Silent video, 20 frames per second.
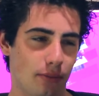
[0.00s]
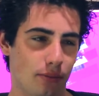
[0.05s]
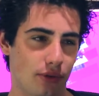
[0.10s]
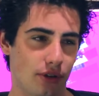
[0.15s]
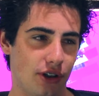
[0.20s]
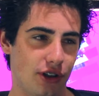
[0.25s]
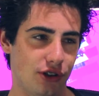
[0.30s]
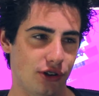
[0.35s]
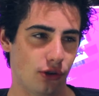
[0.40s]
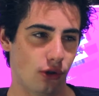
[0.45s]
I'm
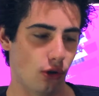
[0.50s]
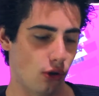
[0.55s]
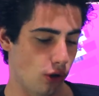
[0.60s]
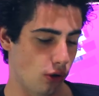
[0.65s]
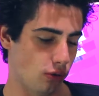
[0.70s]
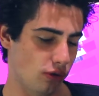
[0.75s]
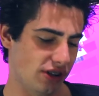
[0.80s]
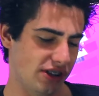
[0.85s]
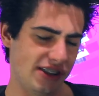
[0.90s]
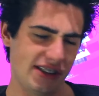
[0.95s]
pretty sure, or
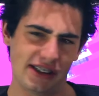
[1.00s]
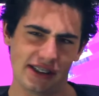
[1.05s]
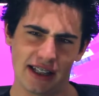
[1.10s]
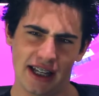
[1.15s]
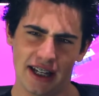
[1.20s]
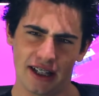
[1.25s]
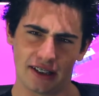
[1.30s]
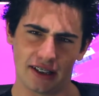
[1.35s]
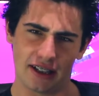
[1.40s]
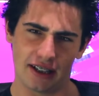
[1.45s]
it was
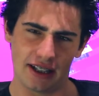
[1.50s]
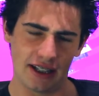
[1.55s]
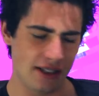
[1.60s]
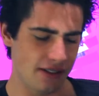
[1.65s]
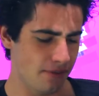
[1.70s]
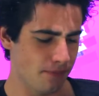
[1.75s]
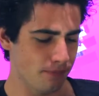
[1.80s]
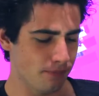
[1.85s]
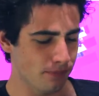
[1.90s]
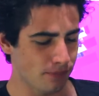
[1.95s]
steel, I
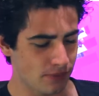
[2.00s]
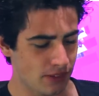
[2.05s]
think.